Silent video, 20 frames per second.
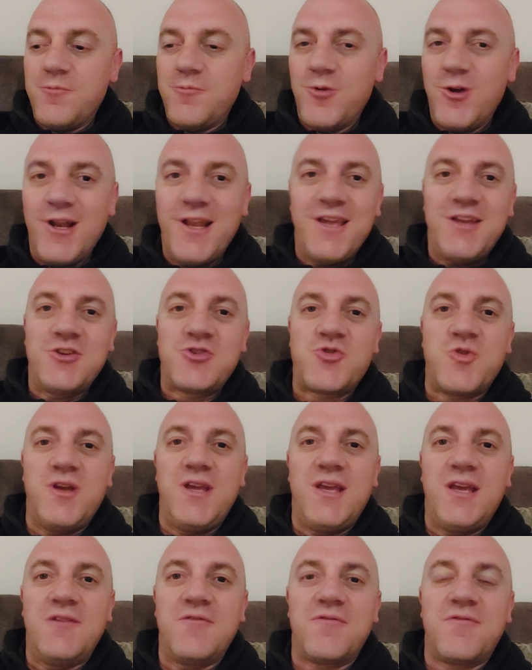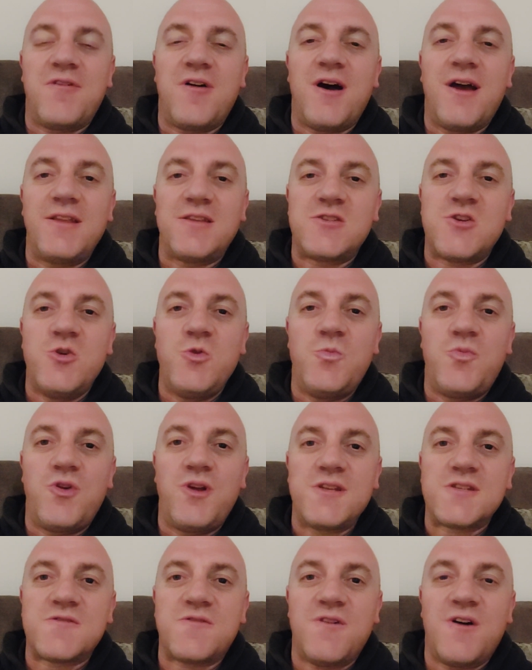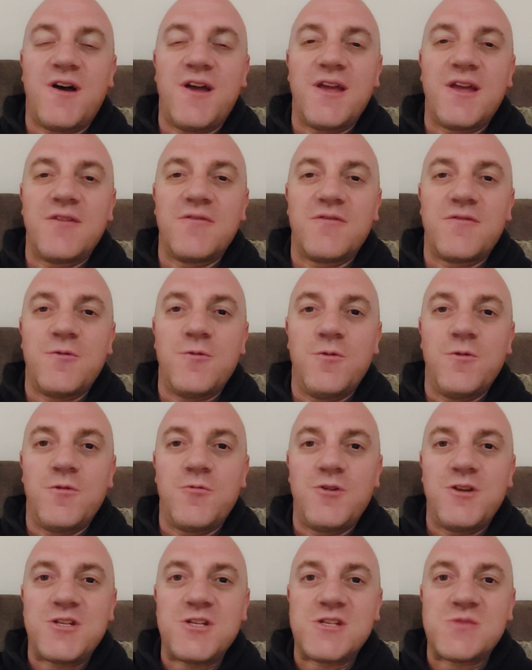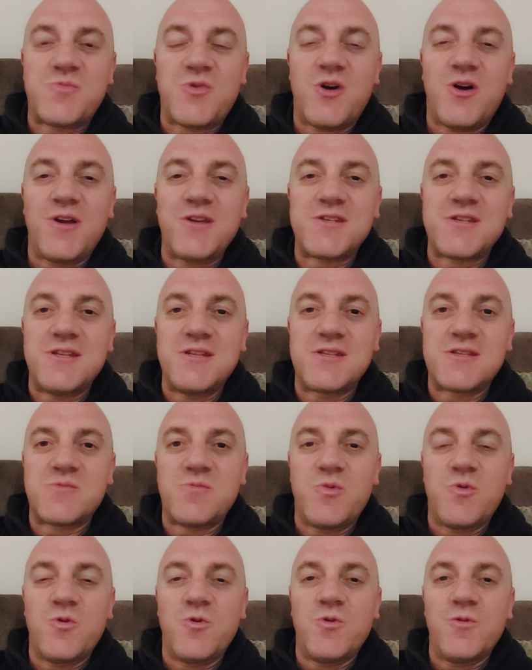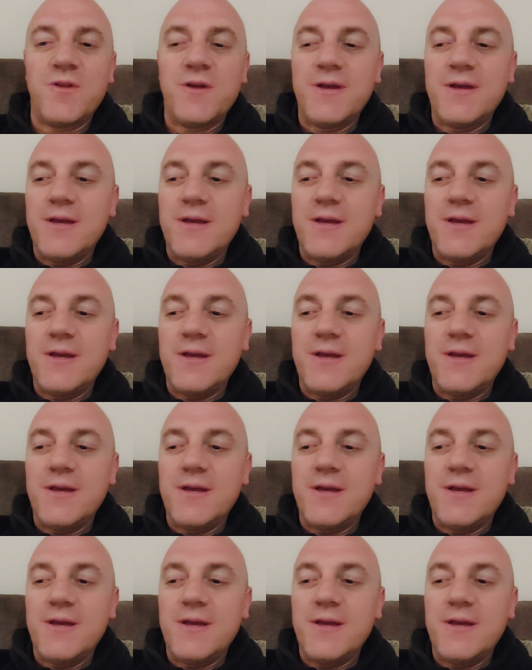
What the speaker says: Really intriguing fight. Two Brits fighting for the richest prize in sport.